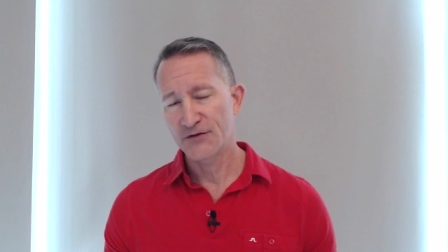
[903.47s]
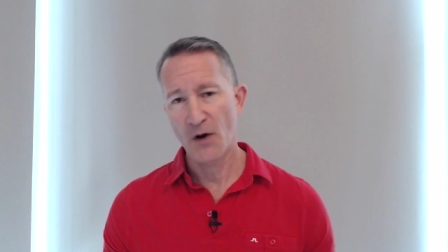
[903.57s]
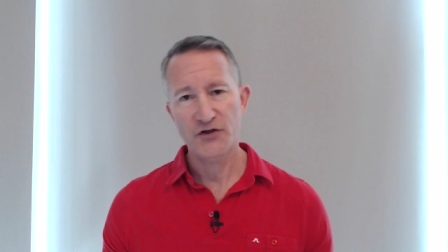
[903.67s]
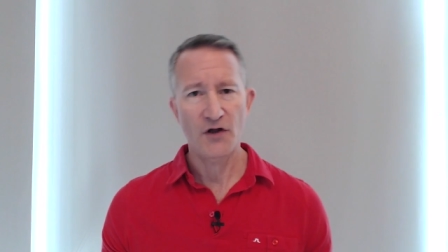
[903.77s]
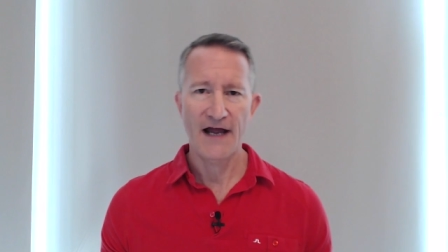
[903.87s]

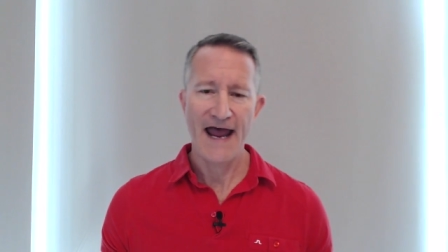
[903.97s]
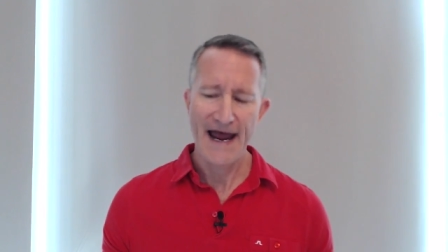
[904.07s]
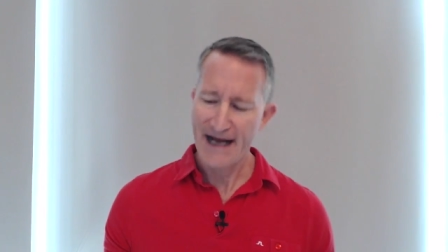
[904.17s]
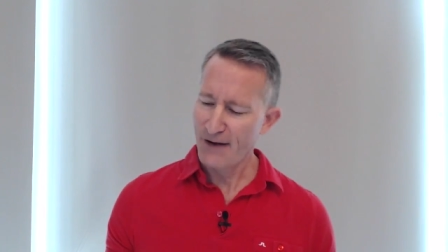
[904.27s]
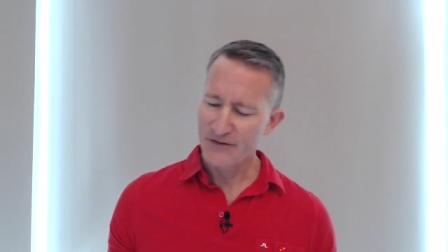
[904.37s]
smart's all I
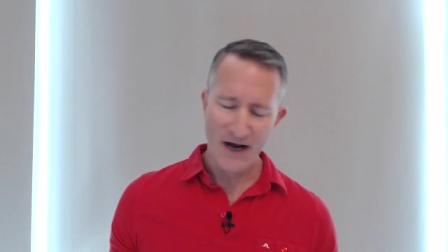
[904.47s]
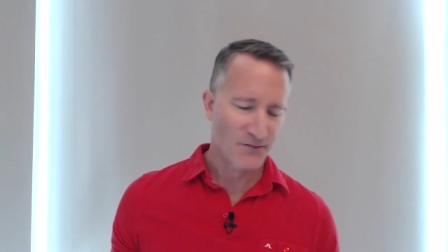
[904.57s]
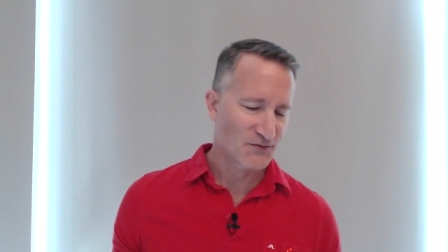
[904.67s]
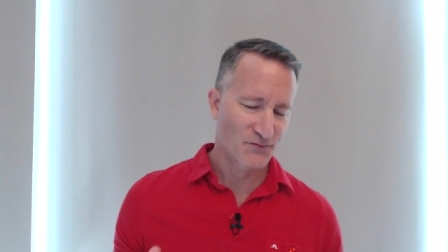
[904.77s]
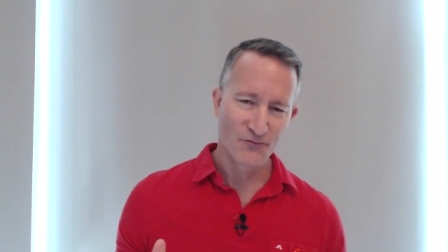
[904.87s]
had.
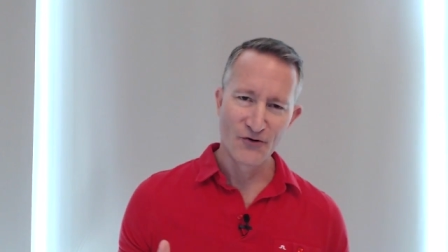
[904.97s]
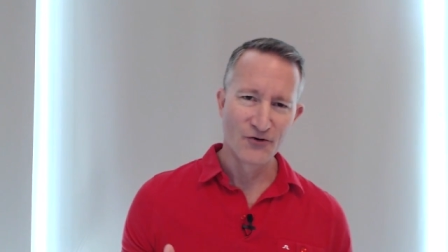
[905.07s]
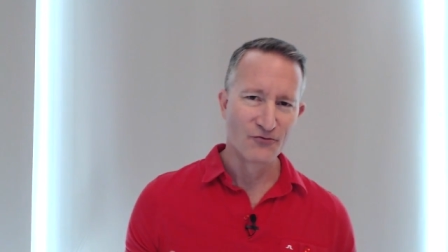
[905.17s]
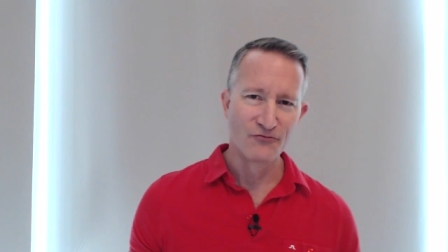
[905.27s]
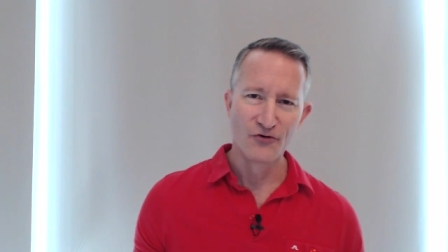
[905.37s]
I
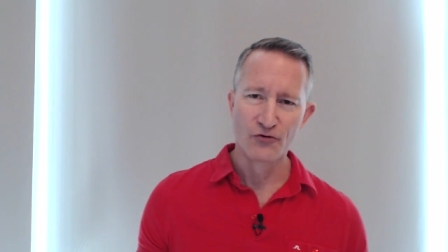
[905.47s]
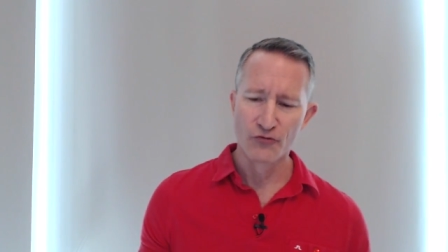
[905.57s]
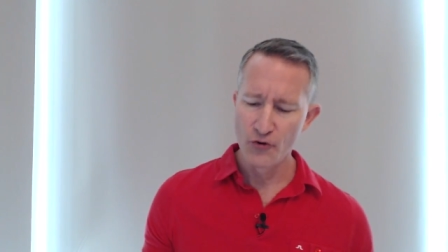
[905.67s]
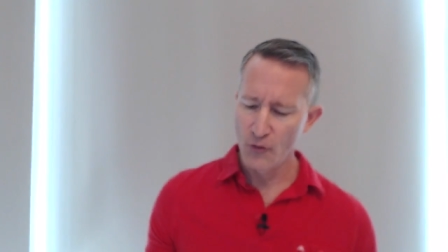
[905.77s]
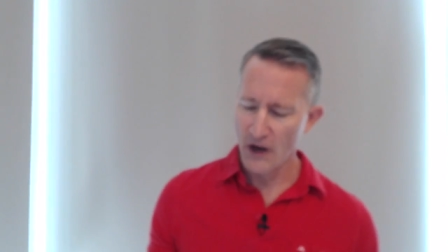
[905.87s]

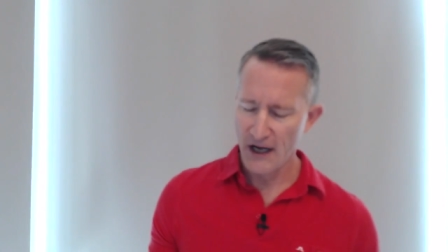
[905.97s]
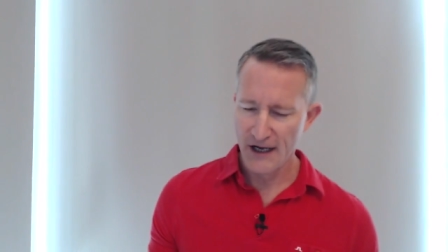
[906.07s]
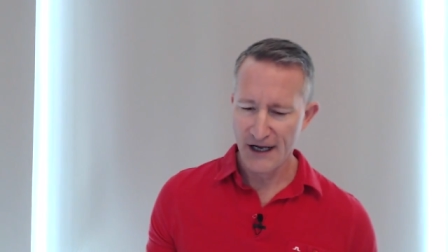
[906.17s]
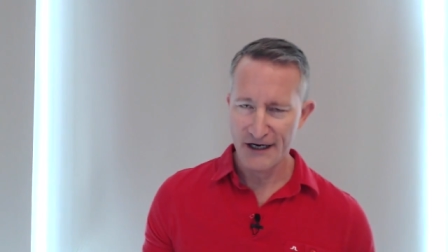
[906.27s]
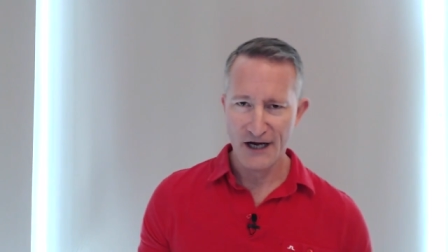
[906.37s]

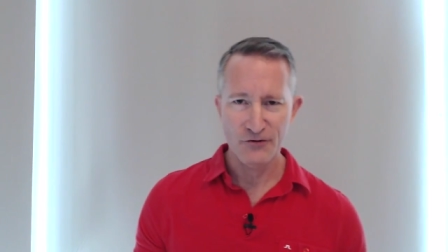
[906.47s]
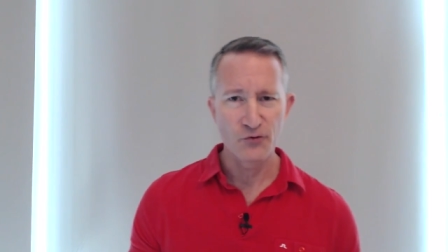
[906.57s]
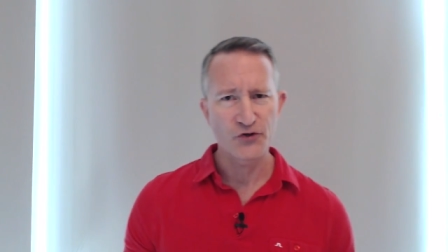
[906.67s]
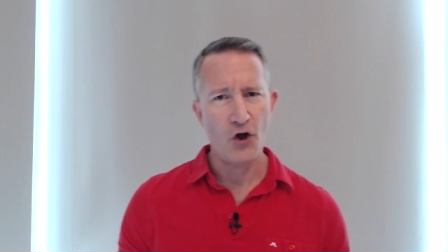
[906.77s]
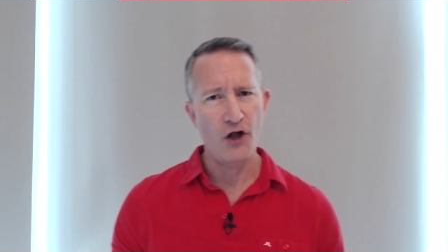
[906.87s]

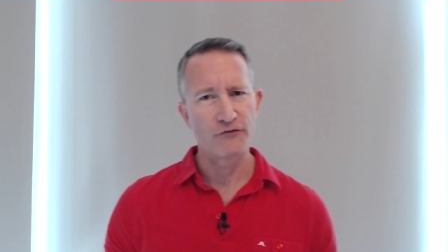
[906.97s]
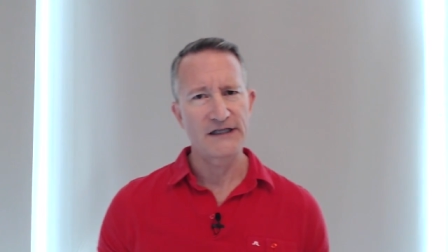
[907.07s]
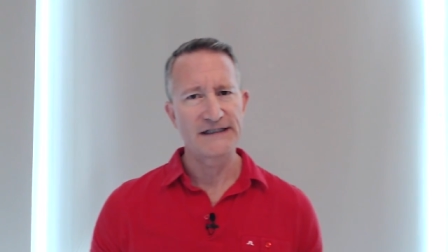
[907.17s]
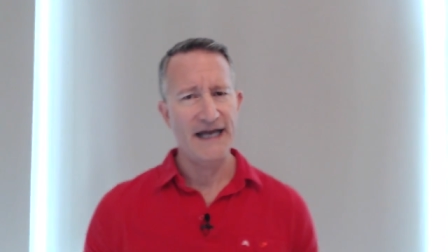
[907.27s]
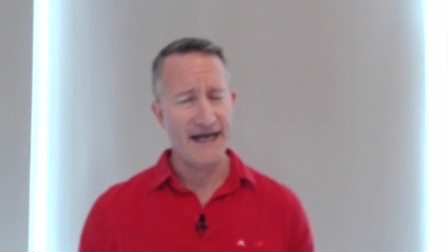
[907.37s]
grew tall
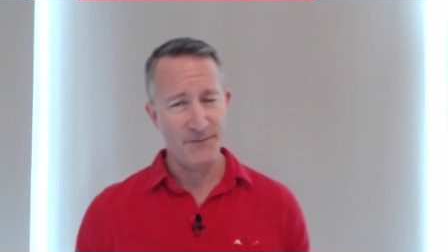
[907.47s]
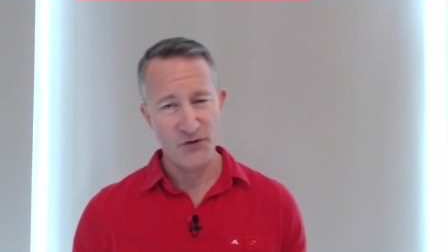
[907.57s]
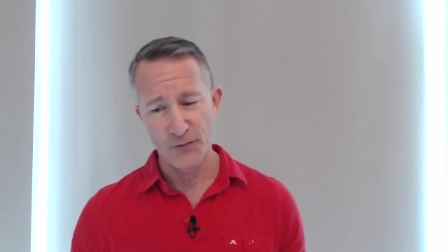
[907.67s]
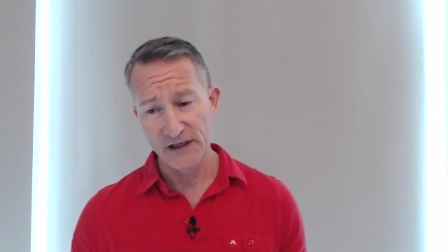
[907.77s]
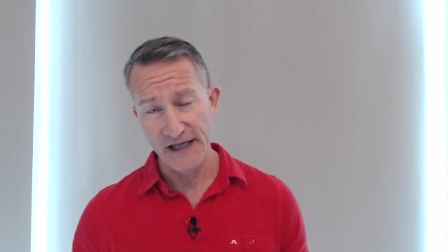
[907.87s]
really late. I
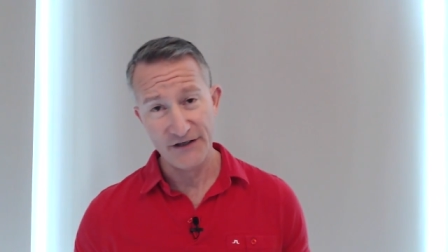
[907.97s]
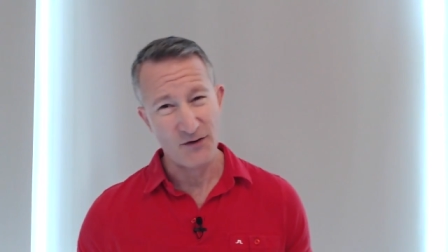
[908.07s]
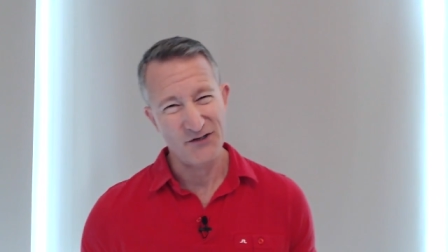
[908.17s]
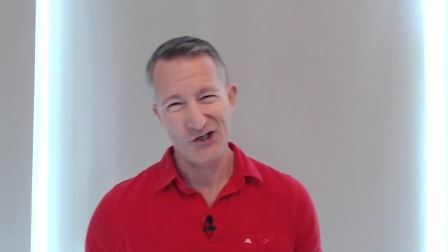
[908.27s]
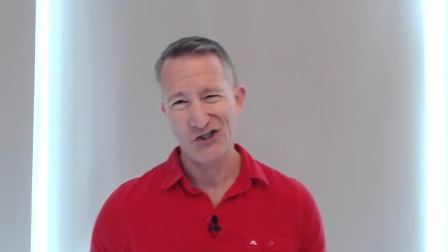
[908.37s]
hit puberty
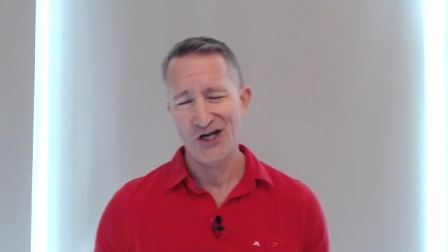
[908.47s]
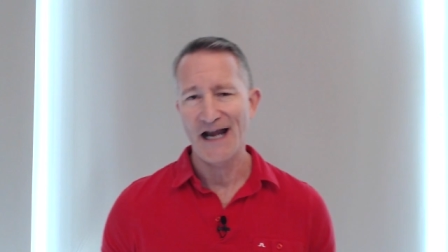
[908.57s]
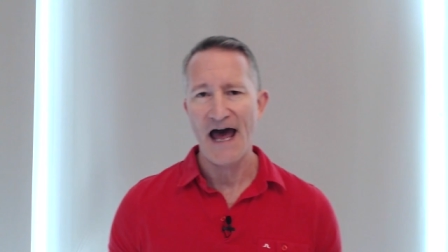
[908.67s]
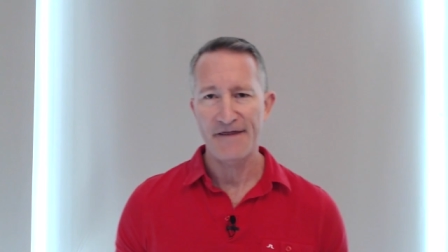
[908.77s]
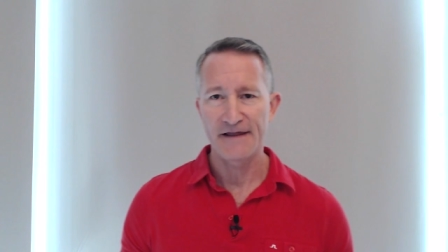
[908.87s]
late, so I was a
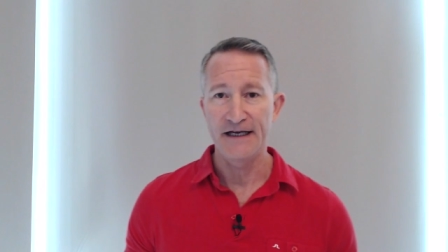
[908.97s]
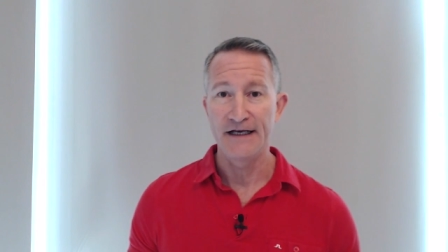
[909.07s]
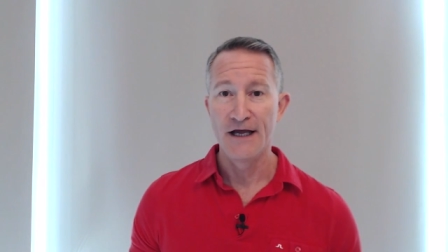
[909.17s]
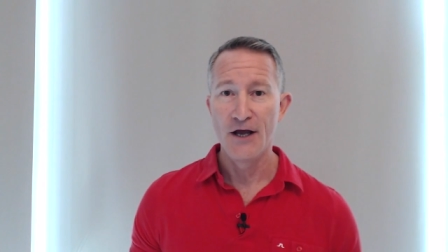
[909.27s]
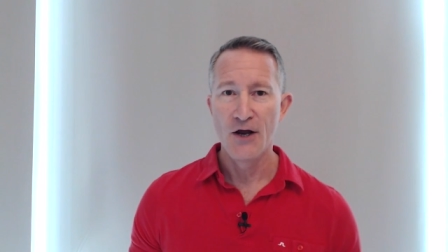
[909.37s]
shit
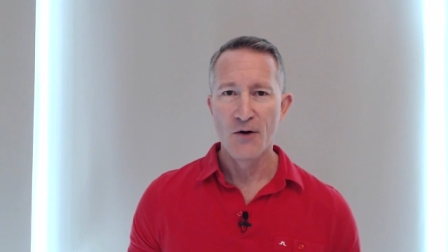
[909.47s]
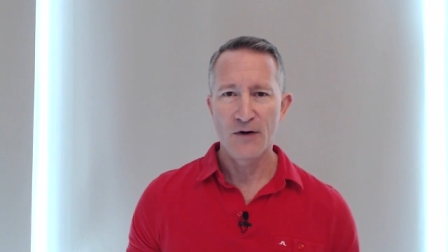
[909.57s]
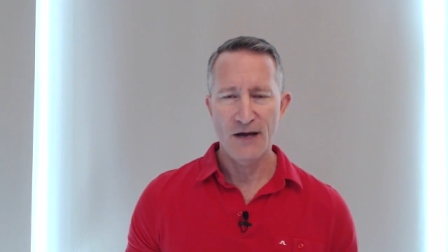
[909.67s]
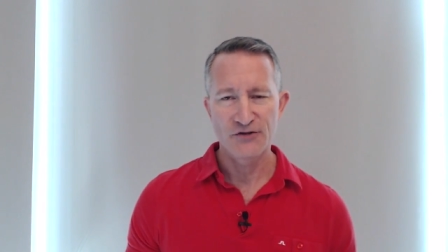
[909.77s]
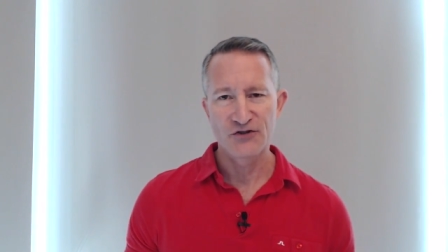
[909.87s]
athlete
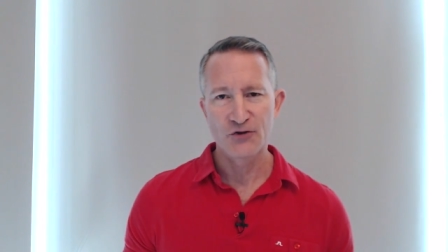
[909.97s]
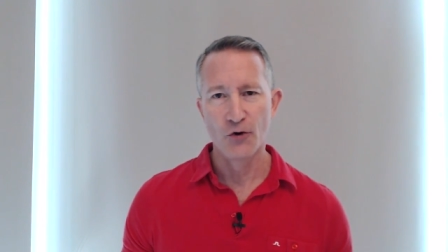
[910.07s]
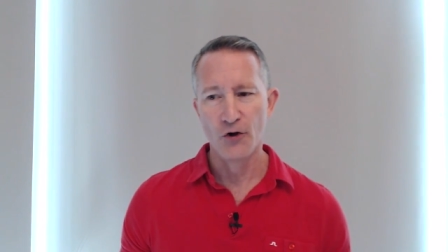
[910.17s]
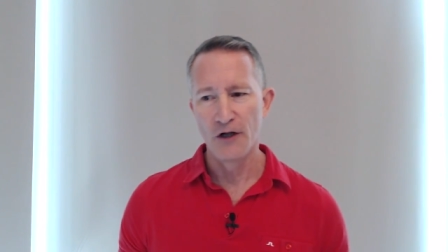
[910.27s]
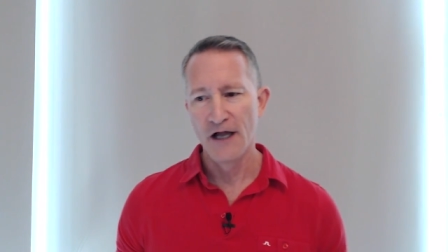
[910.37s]
when I was in
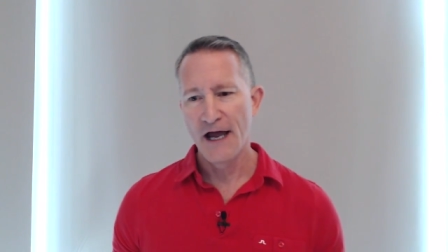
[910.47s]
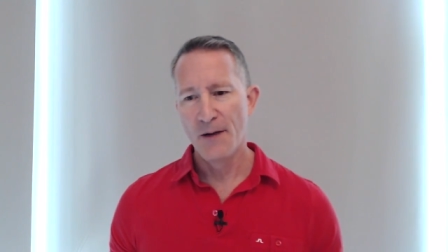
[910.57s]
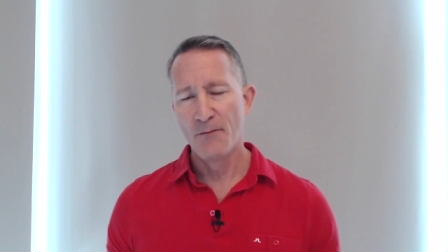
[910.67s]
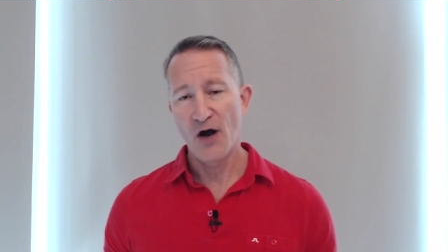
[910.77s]
school.